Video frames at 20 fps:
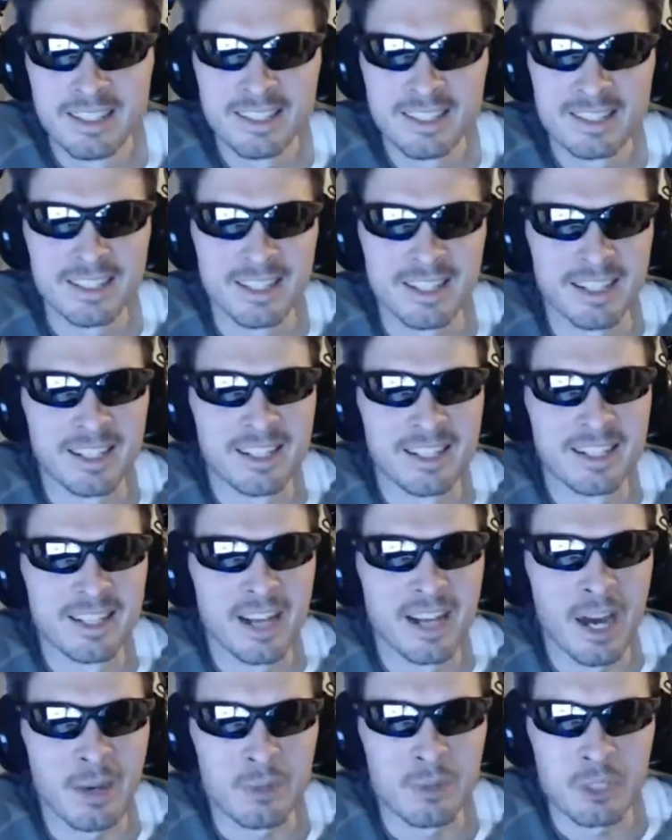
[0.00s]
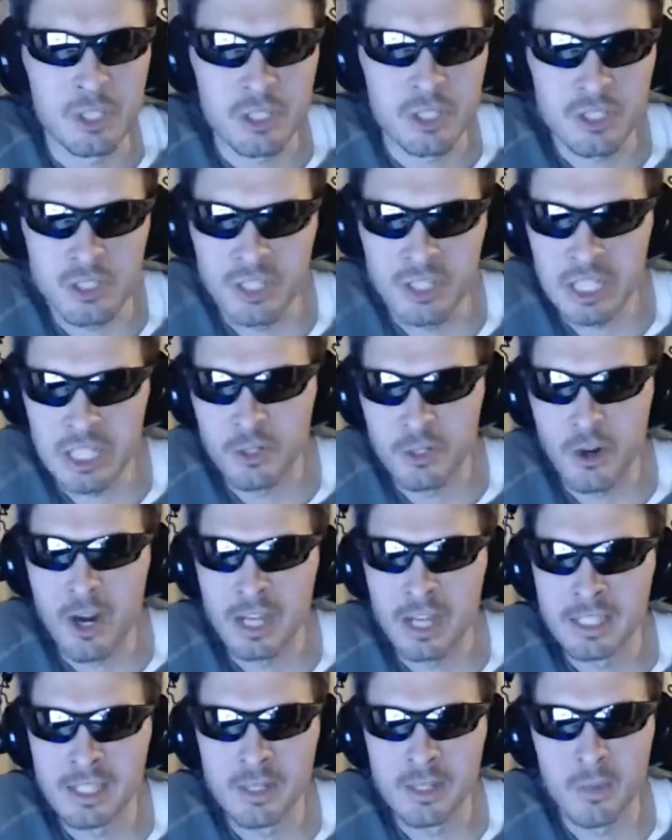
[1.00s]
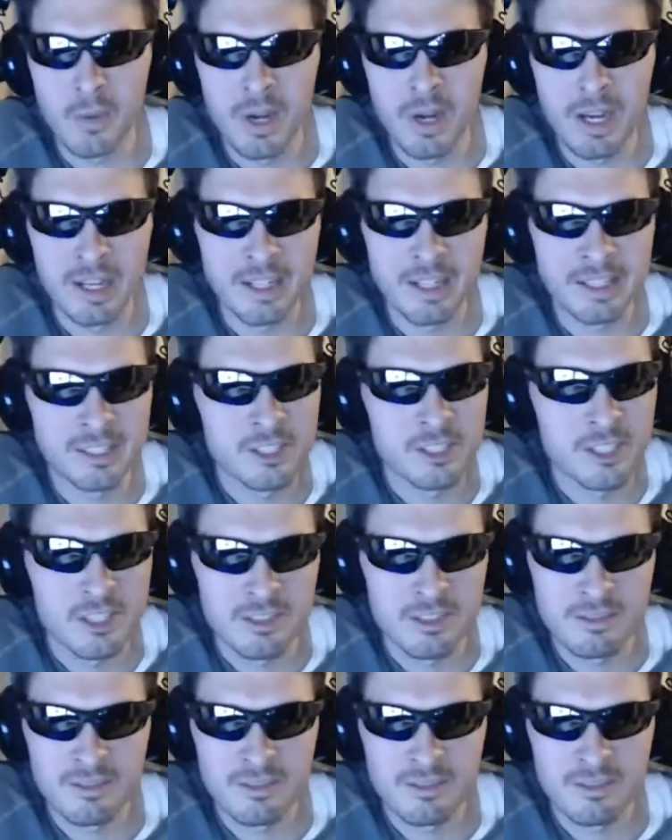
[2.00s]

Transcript: yeah, I was just like grinding away, just